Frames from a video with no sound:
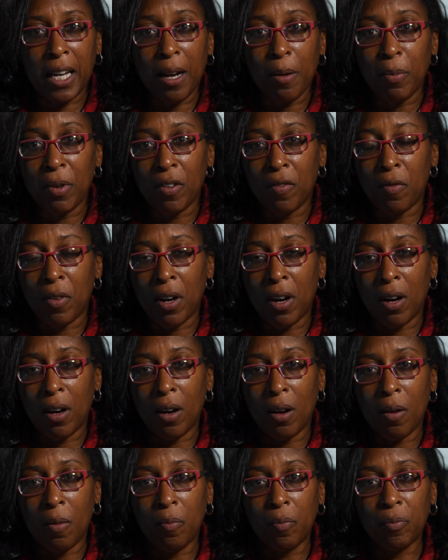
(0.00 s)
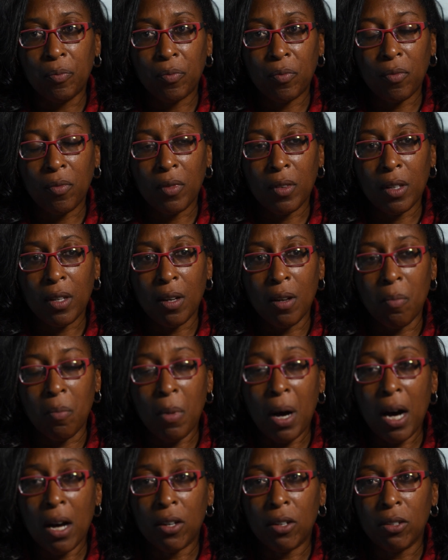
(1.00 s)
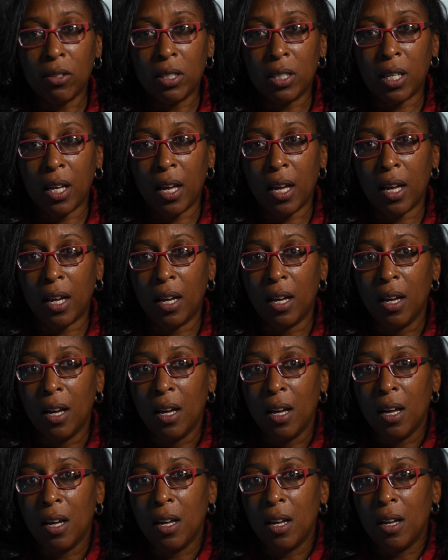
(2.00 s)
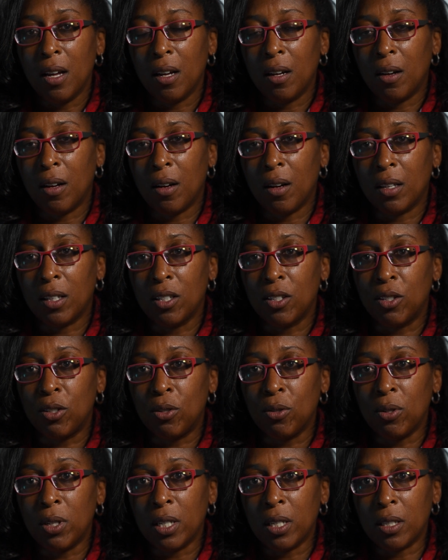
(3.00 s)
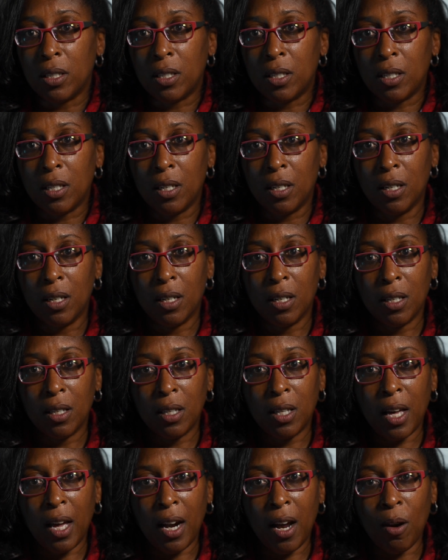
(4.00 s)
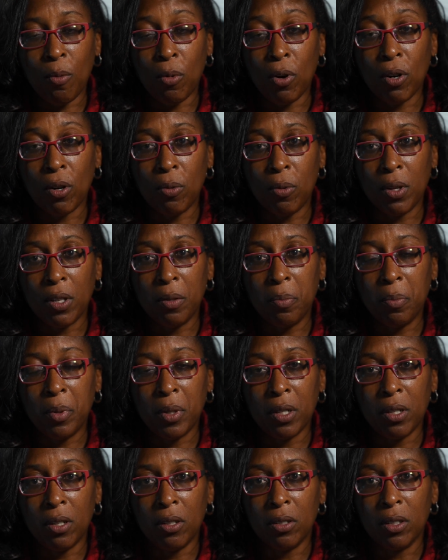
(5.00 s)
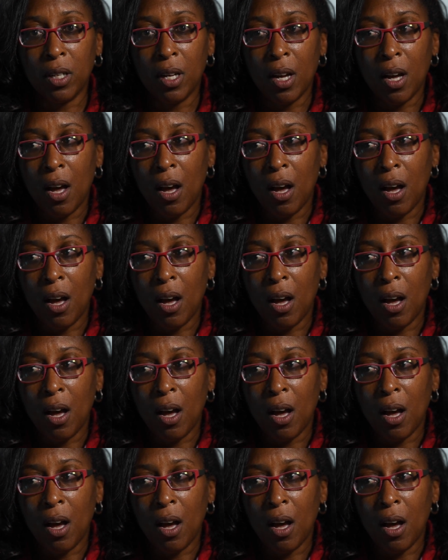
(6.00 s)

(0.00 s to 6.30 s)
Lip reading: type of models that the students that I work with build